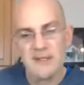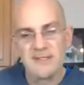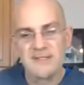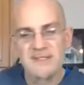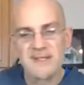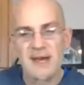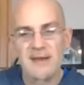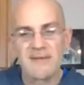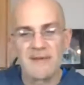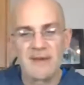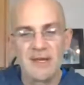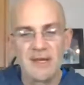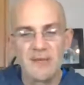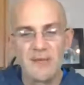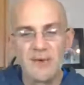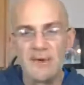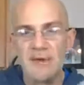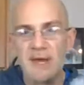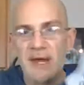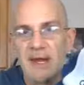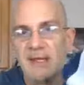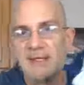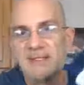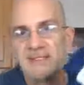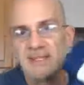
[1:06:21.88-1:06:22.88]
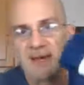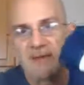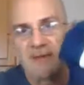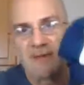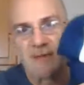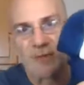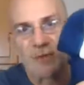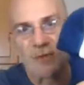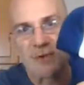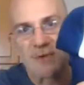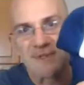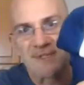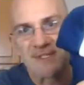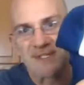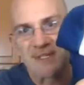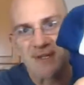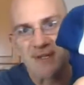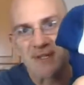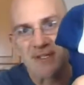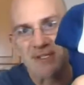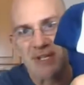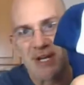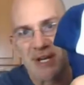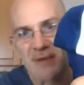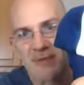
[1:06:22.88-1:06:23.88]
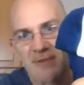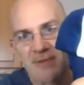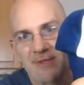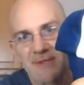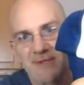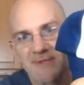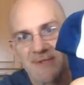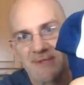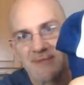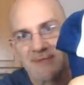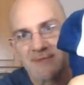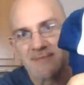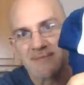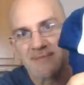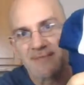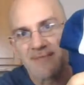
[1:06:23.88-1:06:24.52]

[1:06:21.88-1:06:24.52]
It's kind of a neat one. 87 World Series champions.